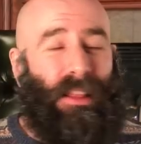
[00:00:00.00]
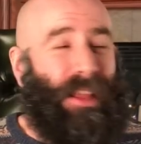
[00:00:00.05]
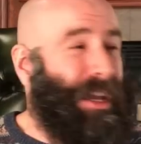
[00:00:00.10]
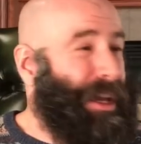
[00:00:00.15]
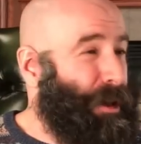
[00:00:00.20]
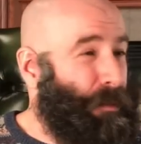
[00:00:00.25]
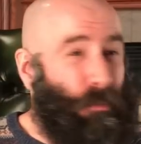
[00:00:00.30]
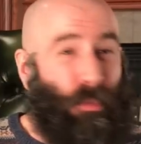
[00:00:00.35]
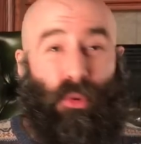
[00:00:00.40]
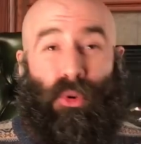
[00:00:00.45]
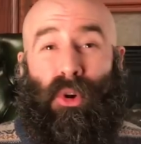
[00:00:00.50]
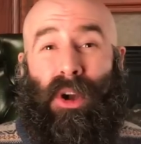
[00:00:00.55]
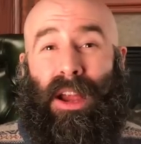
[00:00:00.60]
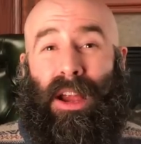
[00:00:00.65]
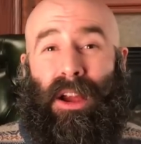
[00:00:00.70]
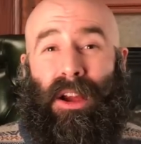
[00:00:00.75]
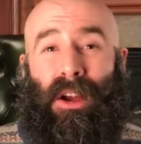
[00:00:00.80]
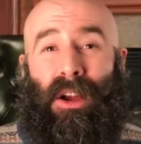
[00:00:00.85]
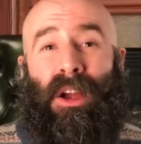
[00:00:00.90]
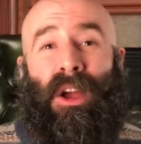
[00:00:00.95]
like in
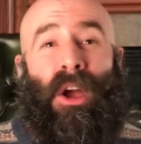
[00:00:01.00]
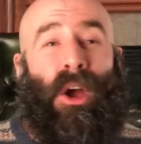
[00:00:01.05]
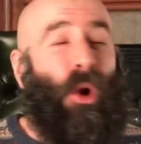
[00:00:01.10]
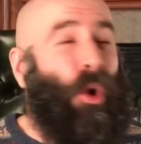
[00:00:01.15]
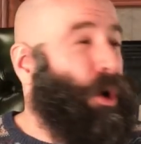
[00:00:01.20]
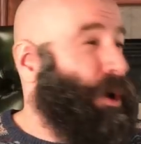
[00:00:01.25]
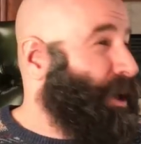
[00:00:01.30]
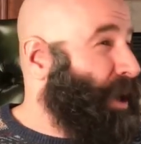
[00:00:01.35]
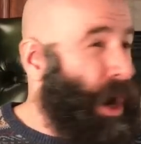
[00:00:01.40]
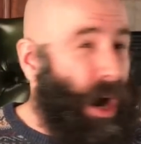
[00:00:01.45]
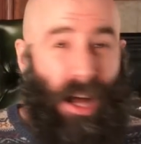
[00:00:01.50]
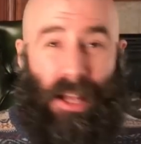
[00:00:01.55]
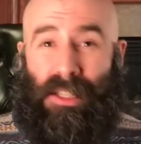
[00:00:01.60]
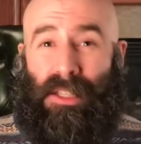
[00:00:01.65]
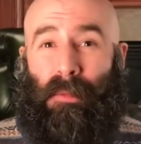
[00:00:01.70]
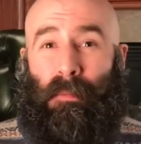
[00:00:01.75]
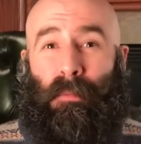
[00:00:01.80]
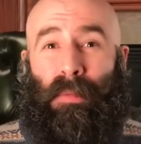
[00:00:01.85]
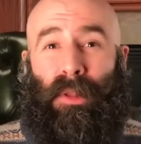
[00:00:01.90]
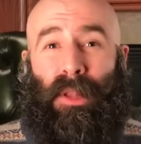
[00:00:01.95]
prayer or
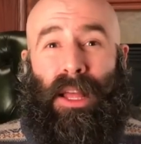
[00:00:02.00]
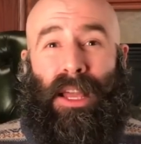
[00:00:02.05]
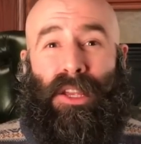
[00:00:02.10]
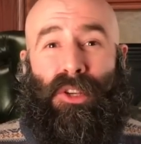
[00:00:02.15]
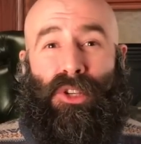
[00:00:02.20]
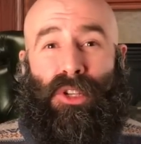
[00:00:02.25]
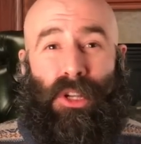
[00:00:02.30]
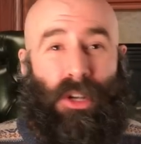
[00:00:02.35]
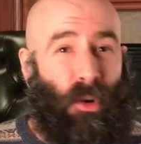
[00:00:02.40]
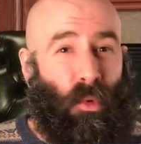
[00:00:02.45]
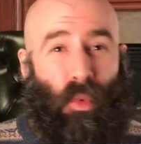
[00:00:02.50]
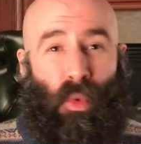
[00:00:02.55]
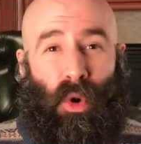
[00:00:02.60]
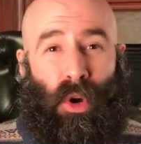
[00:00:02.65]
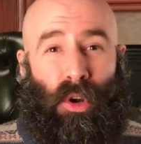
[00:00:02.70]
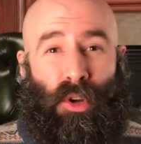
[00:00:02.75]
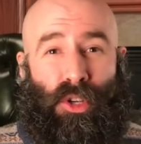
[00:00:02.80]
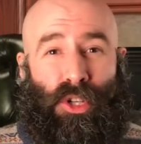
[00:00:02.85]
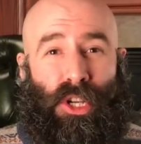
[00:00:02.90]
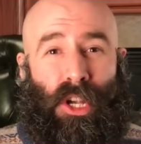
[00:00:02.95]
contemplation or
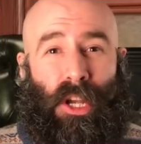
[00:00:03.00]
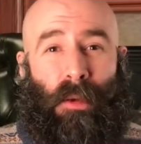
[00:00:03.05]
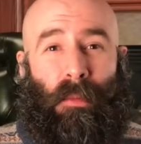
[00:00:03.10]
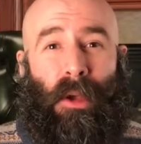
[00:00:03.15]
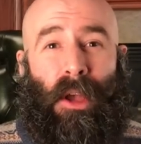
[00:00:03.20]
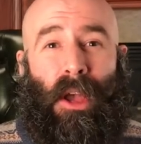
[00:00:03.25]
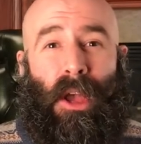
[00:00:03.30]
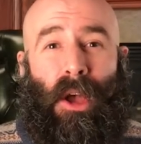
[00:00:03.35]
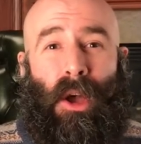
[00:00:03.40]
worship.